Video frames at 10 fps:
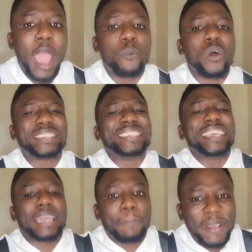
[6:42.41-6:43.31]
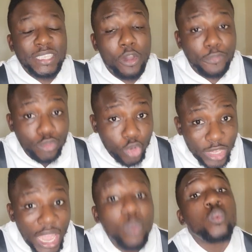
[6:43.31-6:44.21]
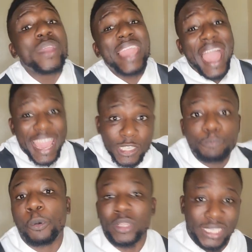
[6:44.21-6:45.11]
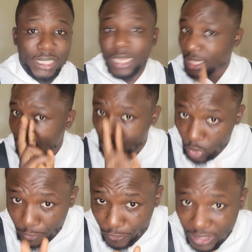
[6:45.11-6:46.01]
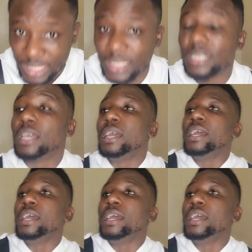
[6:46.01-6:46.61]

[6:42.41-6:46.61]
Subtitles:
And what is the capacity of crude oil we are exporting? Now, two different things.